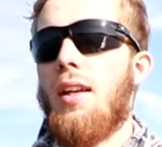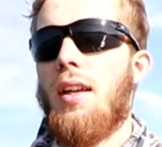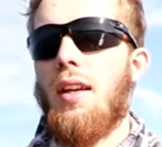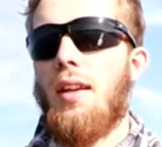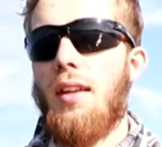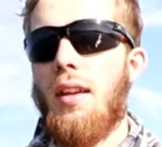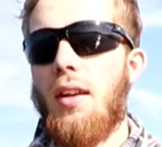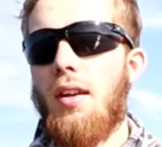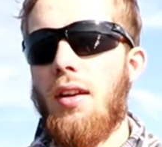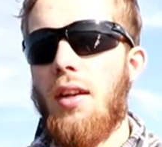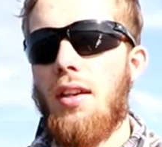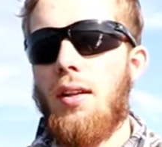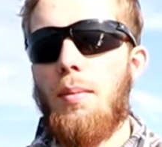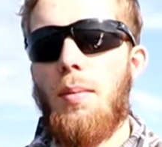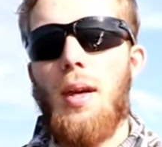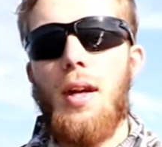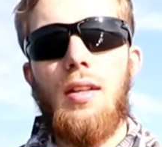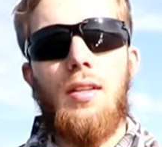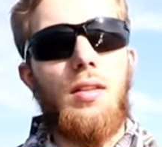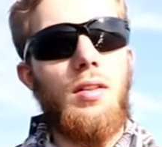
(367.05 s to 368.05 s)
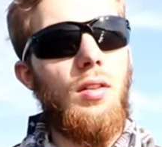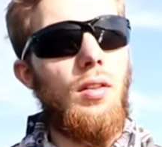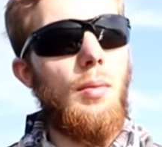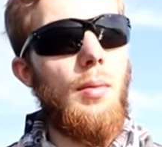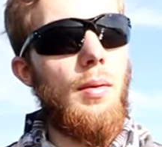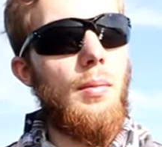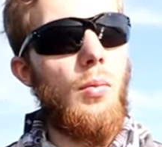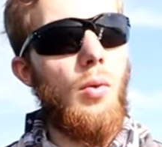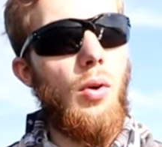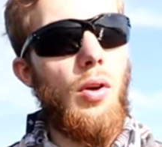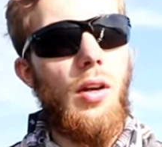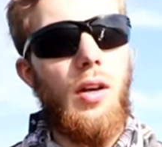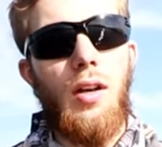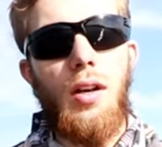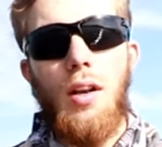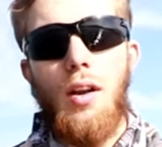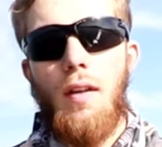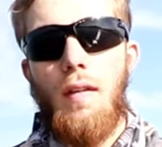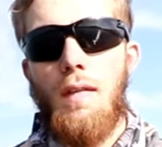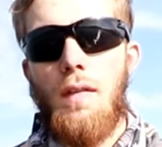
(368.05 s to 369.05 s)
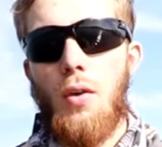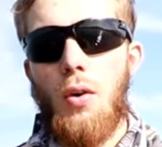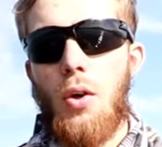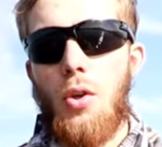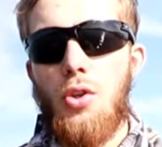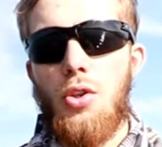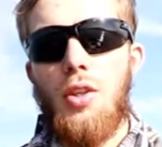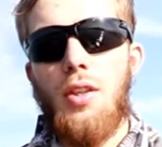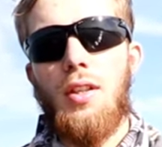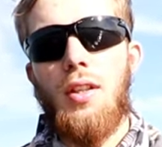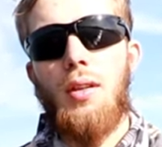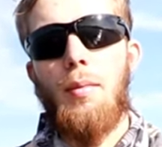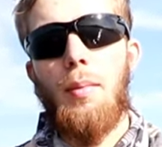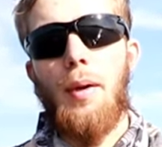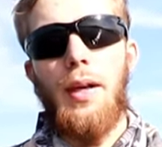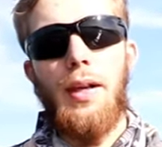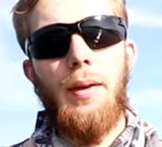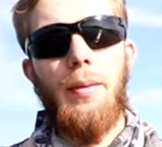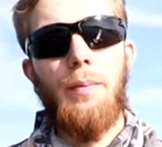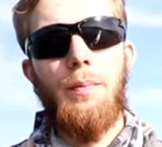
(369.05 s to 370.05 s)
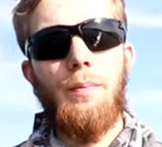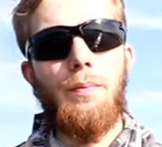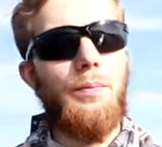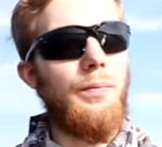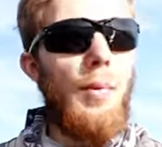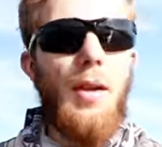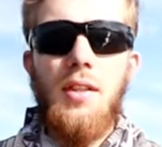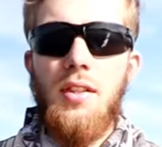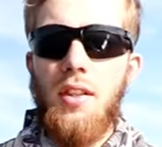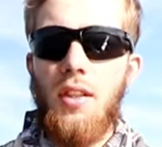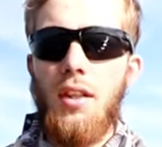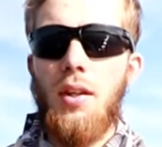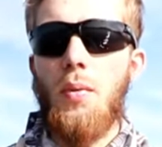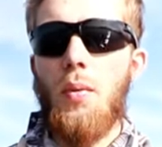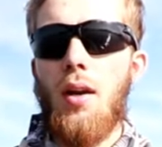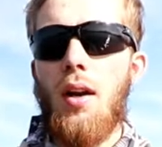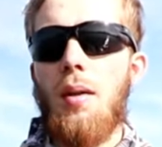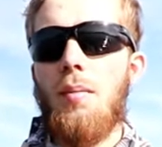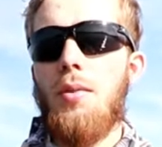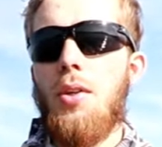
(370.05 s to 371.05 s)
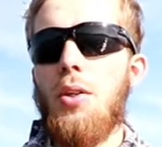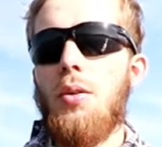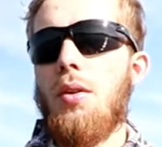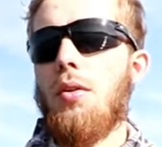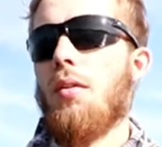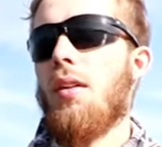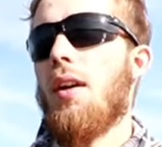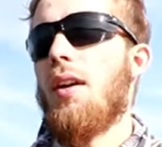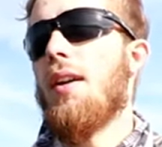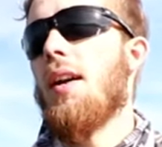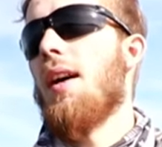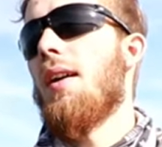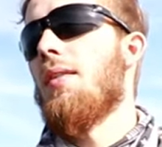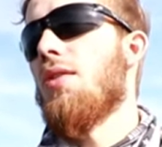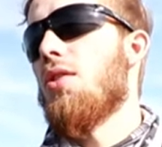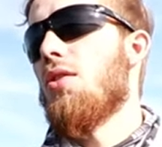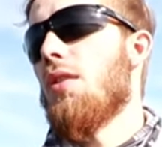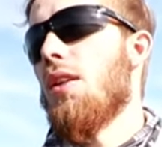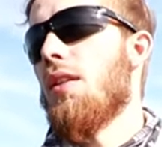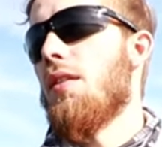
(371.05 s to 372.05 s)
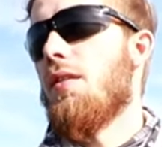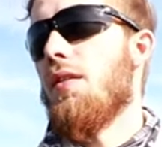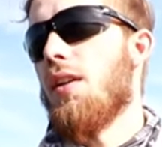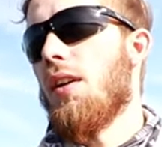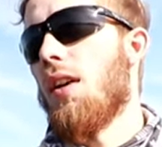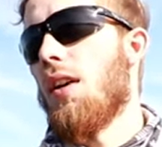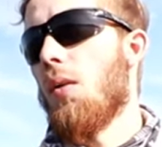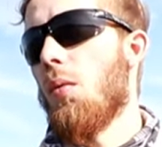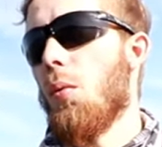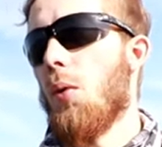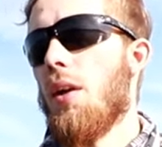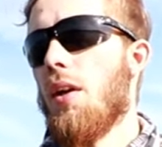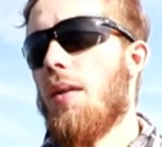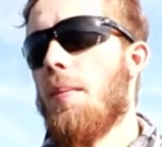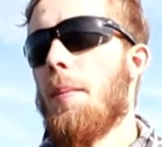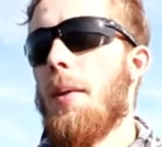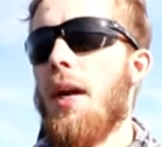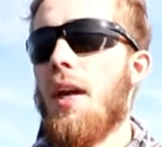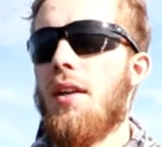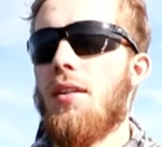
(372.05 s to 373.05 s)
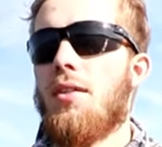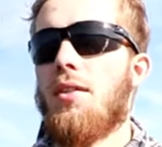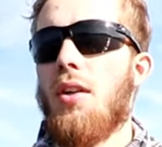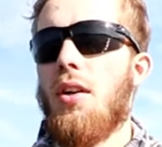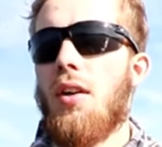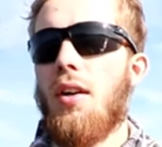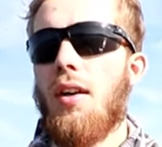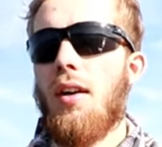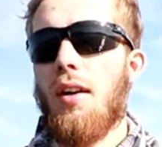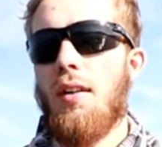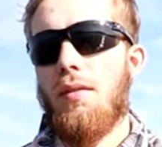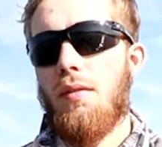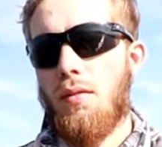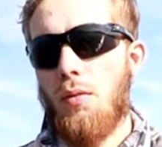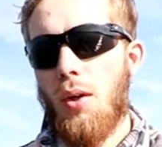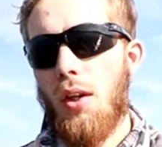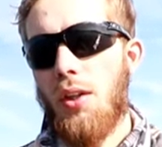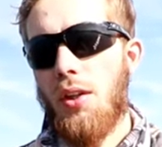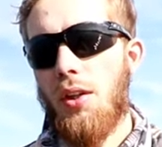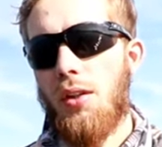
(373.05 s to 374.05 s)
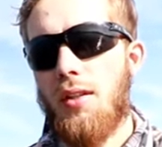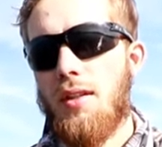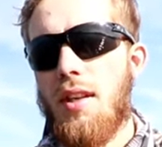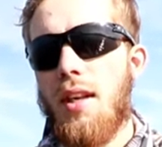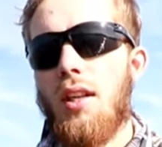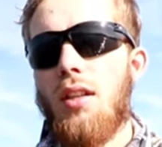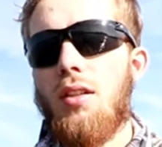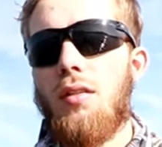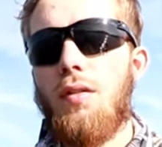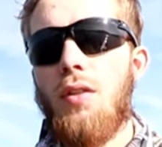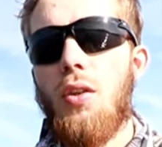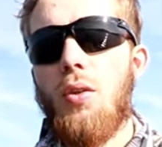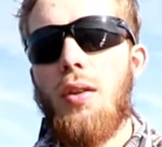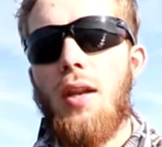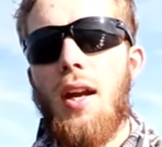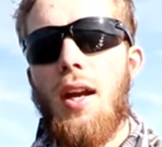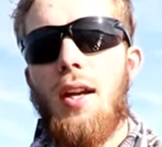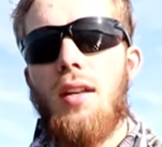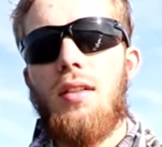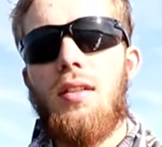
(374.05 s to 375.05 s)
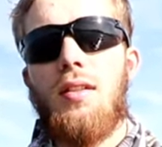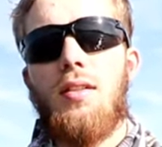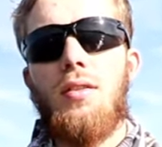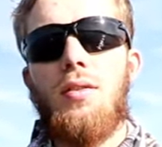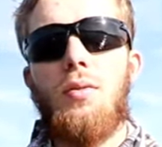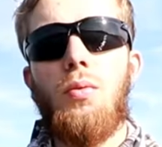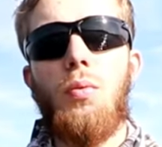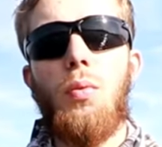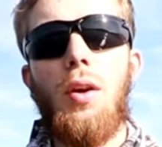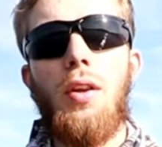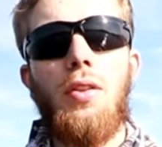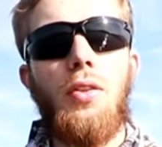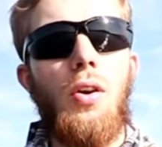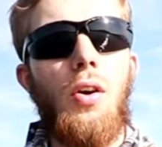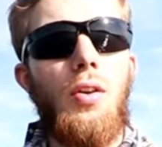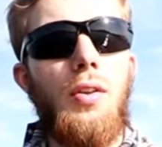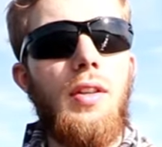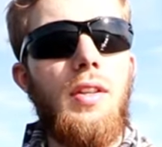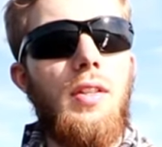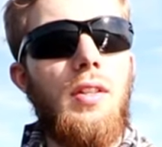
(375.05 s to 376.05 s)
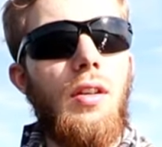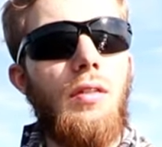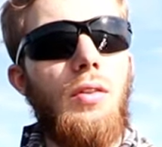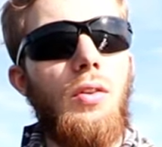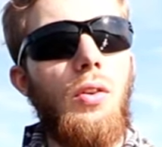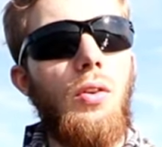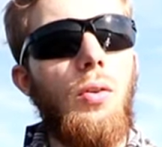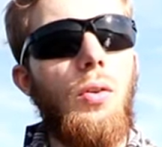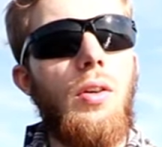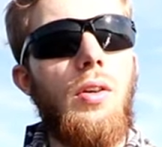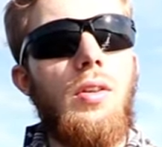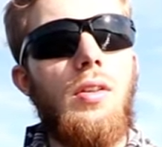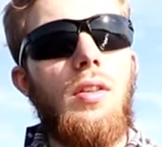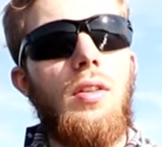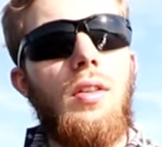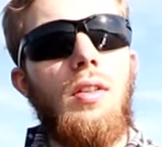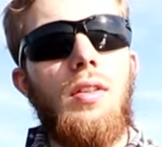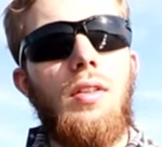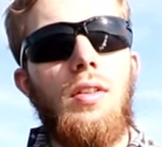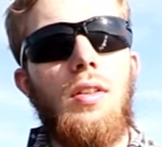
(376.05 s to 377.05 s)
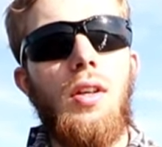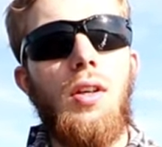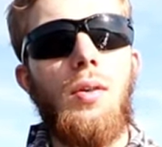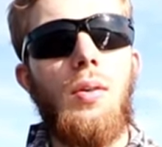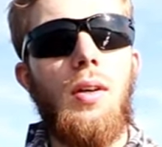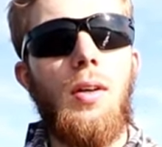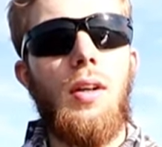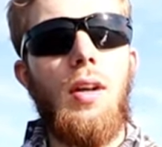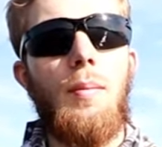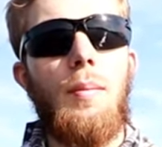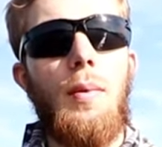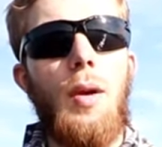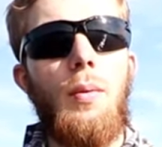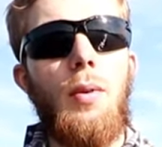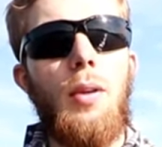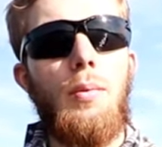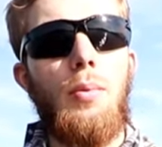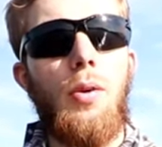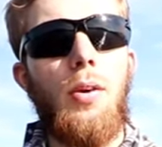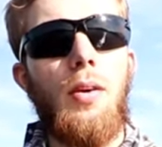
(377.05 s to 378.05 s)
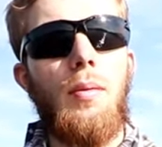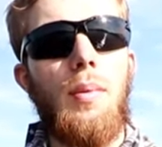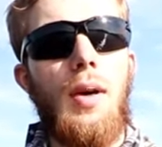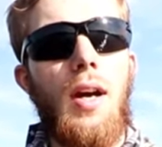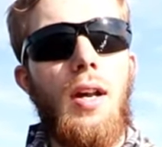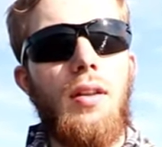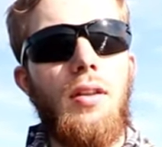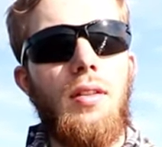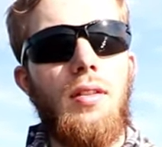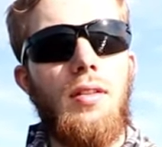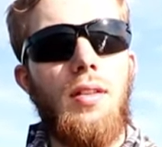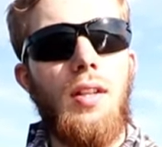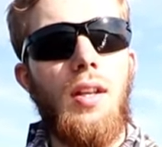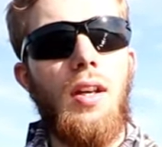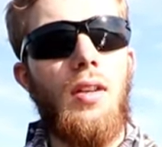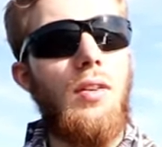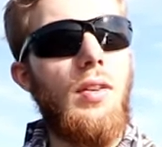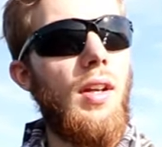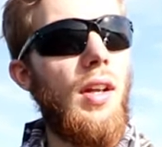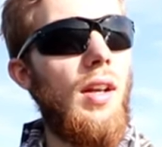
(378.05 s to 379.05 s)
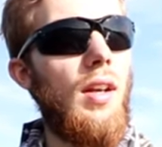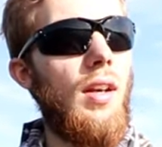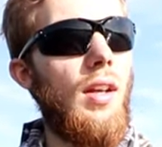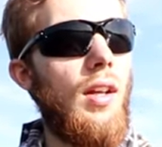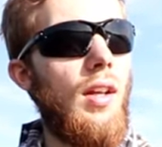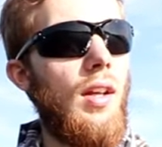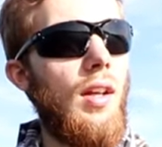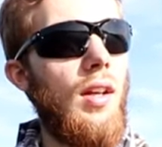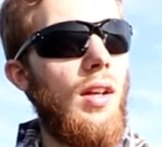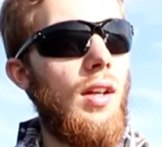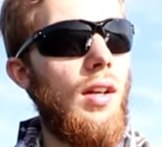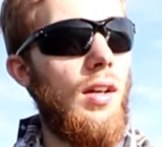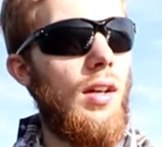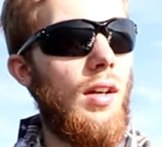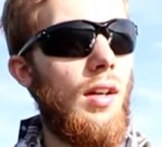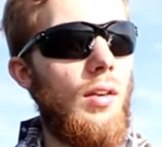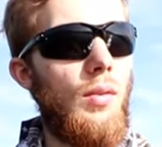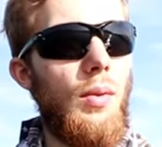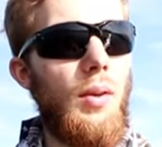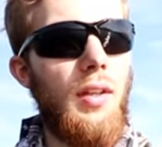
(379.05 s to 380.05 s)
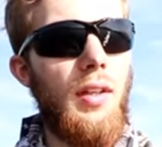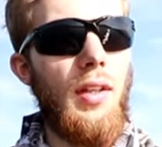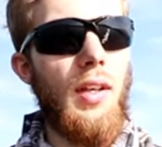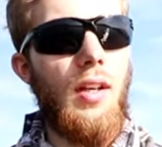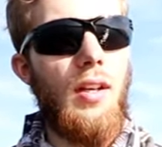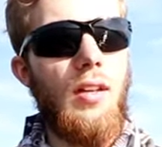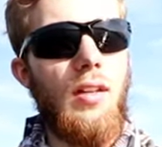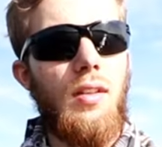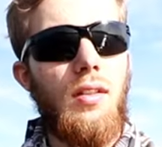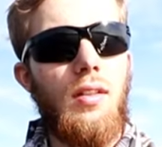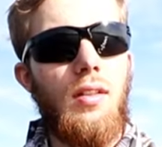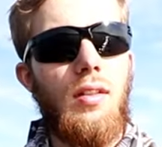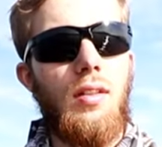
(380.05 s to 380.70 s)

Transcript: And that'll get the bass a little bit more ferocious on the bite. Basically what I'm doing right now is trying to figure out where the bass are. I've really only taken a few casts with all these different lures, so I'm not really putting a pattern together yet. I really gotta